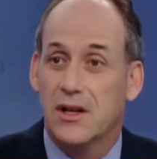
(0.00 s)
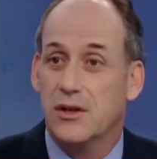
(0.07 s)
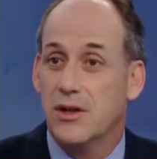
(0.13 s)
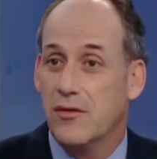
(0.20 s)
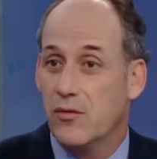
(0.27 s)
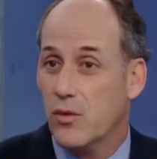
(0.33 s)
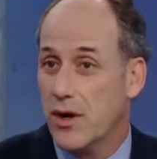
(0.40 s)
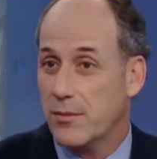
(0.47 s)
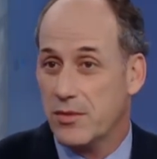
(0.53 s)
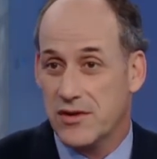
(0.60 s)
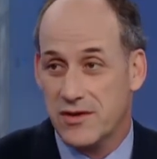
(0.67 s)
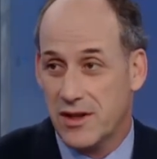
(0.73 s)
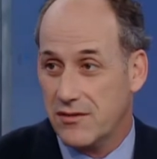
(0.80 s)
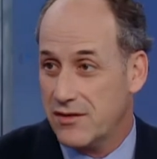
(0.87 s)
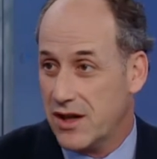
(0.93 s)
You have
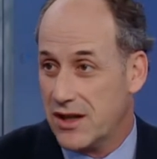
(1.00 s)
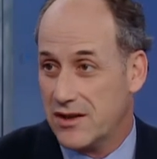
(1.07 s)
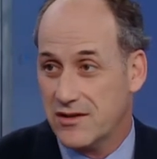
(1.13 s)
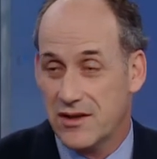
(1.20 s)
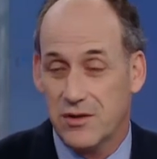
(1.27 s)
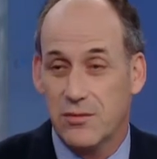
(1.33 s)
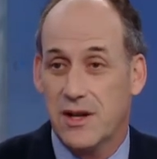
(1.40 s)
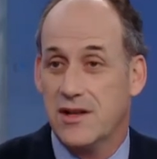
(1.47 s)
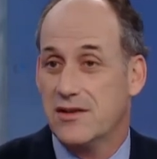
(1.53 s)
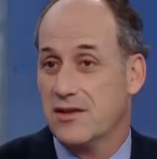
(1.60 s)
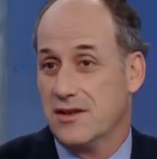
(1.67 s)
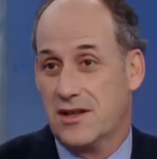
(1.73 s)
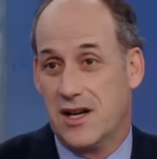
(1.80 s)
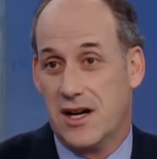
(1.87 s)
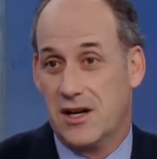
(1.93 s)
1% vacancy rates
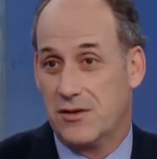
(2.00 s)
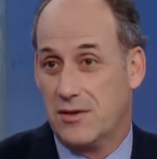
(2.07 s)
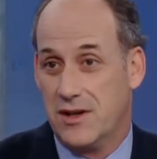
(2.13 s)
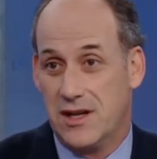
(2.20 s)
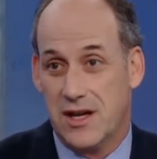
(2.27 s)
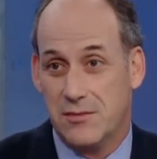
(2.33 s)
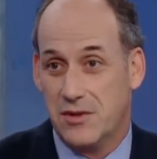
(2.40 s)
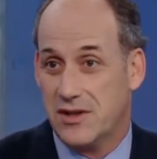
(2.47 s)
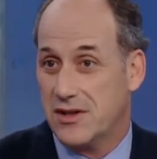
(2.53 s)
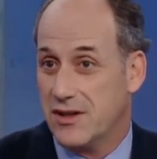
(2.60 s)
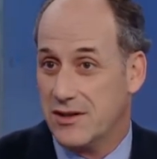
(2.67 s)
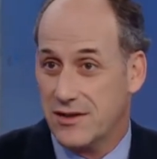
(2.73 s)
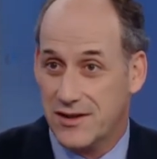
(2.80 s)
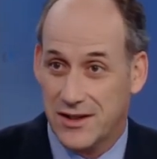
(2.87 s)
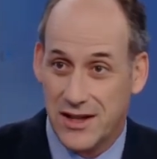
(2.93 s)
in Calgary and
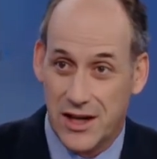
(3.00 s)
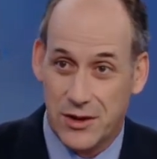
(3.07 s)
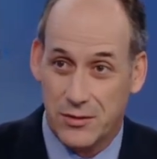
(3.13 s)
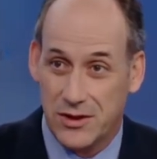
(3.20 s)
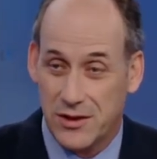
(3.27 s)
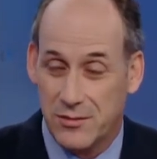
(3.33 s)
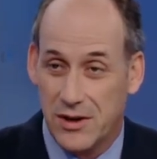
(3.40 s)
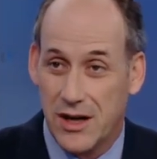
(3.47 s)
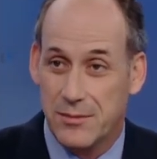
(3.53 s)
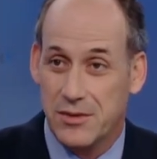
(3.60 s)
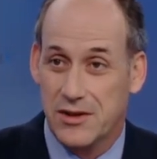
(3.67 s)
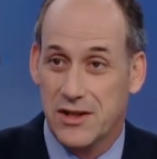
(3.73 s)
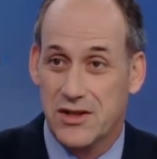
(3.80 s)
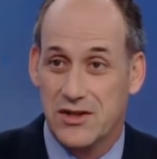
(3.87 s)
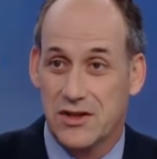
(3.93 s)
Edmonton, together with the
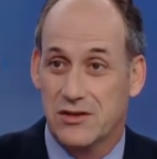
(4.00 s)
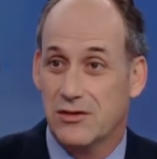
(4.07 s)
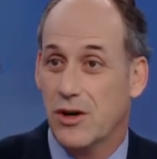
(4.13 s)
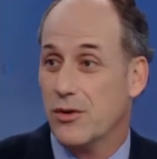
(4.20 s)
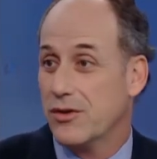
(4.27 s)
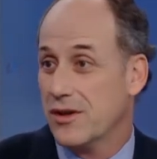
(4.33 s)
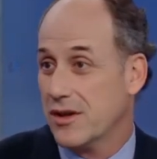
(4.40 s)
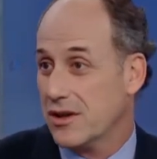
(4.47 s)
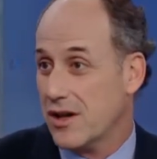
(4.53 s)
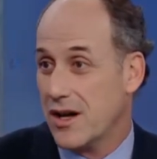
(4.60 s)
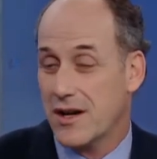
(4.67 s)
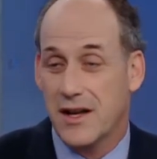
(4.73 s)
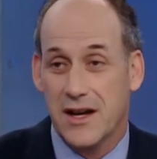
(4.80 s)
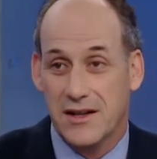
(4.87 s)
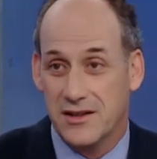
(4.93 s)
population growth, and a
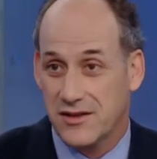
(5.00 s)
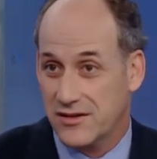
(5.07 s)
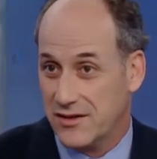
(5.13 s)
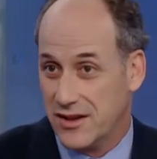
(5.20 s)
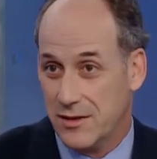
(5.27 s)
lot of that is